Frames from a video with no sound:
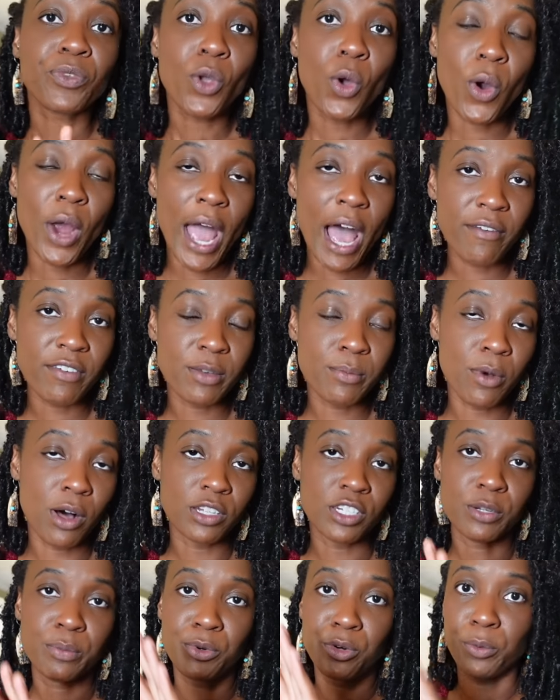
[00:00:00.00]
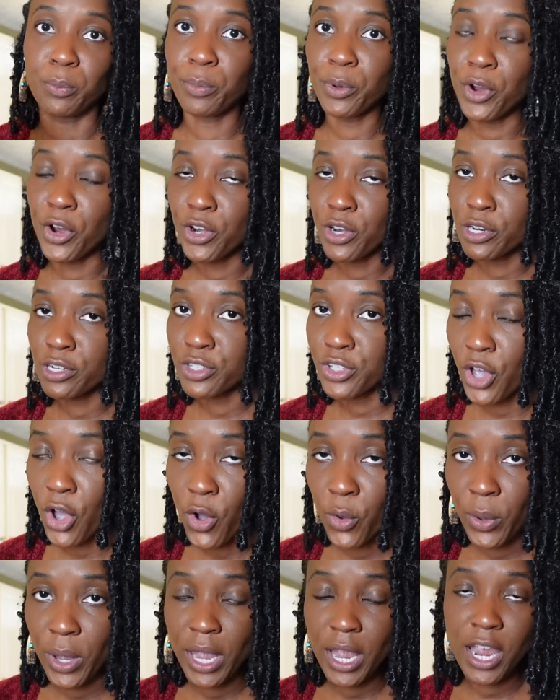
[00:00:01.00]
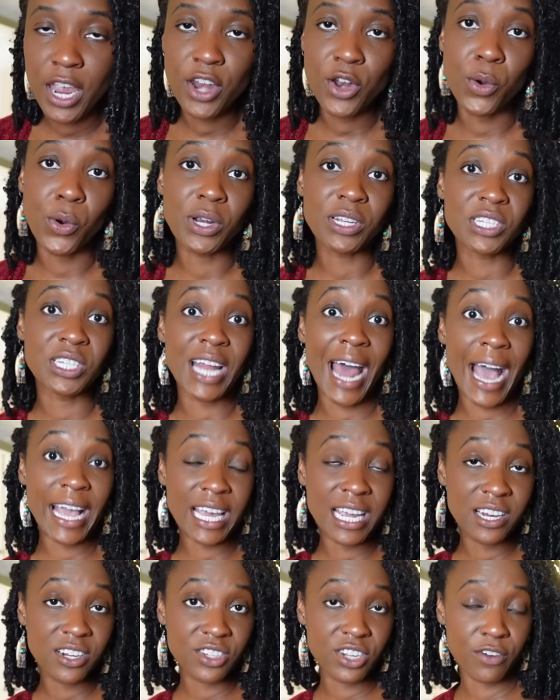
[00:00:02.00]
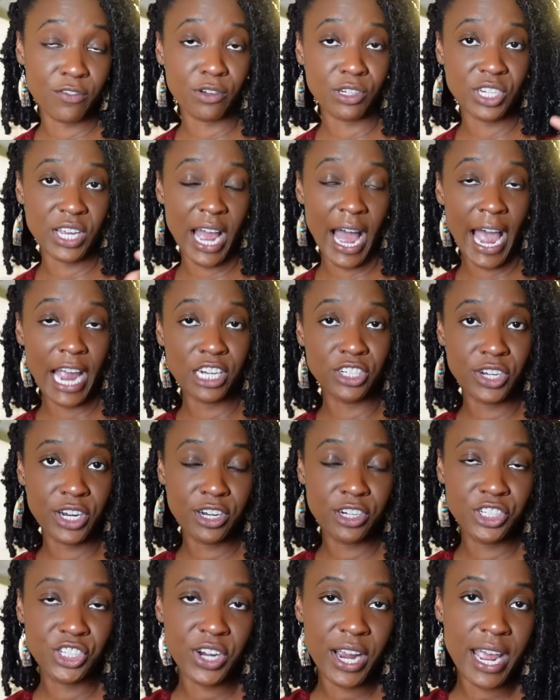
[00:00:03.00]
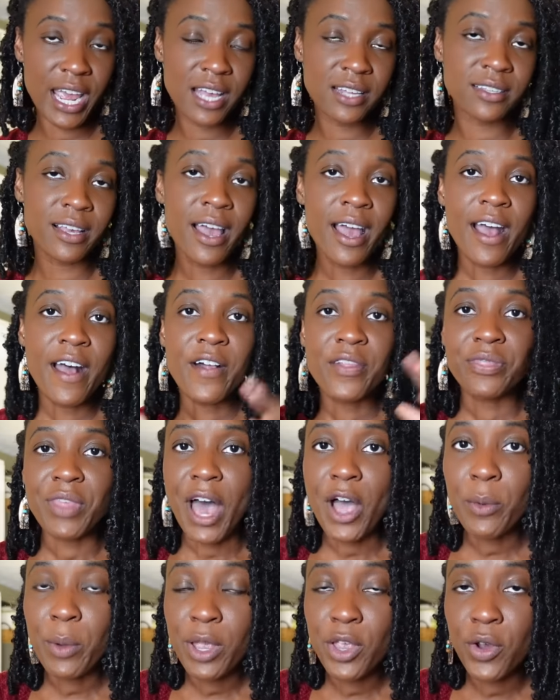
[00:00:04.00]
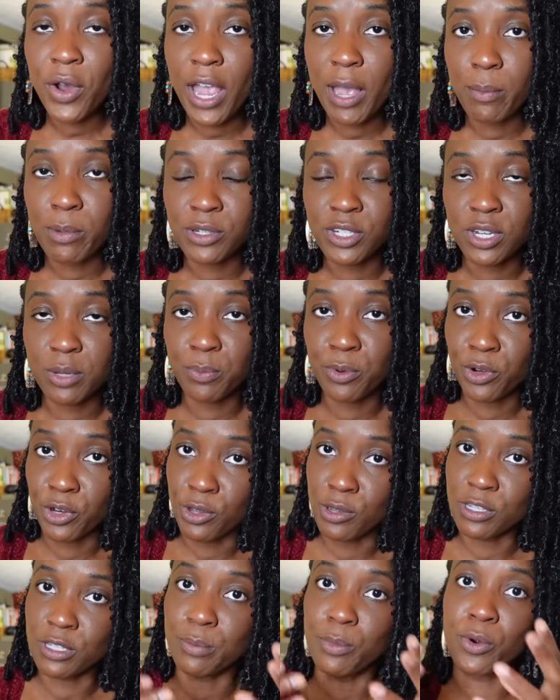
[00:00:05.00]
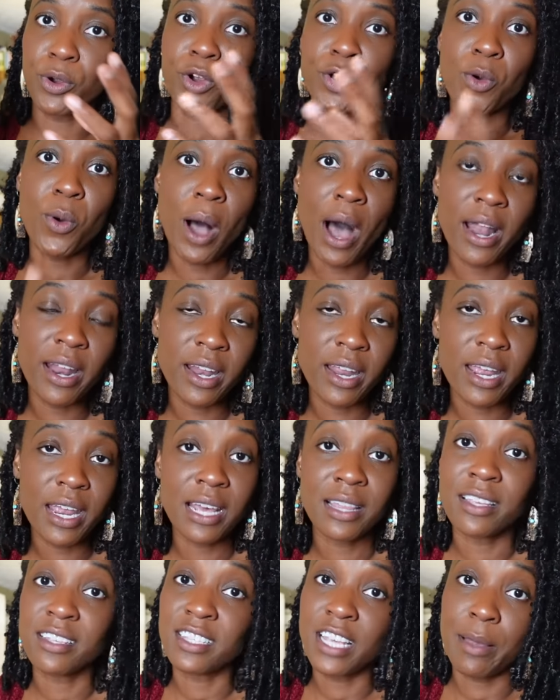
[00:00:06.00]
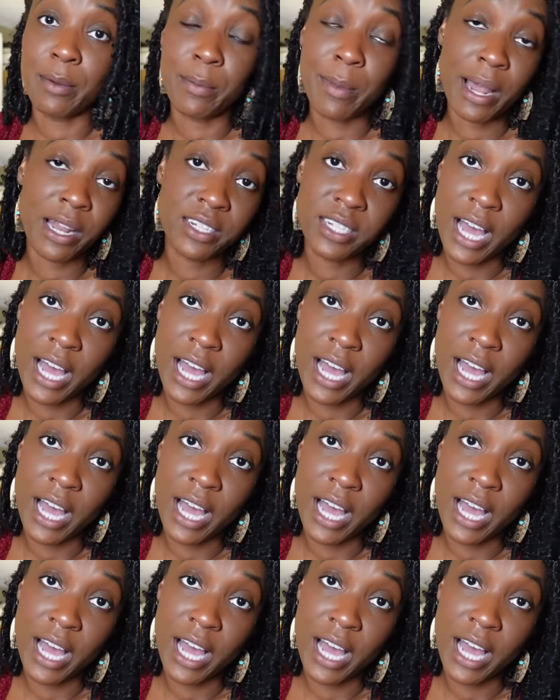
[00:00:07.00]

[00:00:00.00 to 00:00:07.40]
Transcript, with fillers: or having multiple burners going or stacking several dehydrator trays. That way you're able to produce more quantity in the same amount of